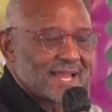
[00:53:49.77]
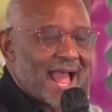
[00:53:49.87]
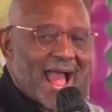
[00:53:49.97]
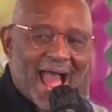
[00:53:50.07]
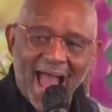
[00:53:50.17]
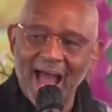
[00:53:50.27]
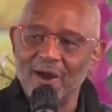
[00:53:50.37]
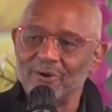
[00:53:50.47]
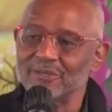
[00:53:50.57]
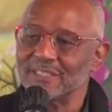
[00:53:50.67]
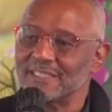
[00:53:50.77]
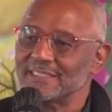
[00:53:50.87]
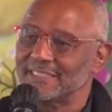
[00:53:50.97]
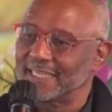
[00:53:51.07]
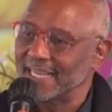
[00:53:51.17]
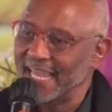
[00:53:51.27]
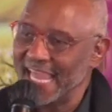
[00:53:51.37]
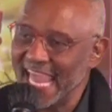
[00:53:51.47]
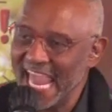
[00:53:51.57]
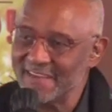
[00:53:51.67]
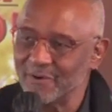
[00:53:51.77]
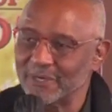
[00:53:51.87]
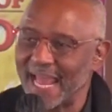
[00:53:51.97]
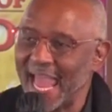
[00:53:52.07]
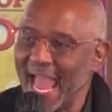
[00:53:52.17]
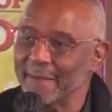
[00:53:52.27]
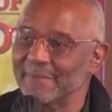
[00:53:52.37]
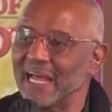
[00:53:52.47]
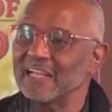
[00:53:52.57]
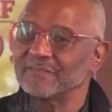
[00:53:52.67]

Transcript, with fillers: how to get even with Amnon for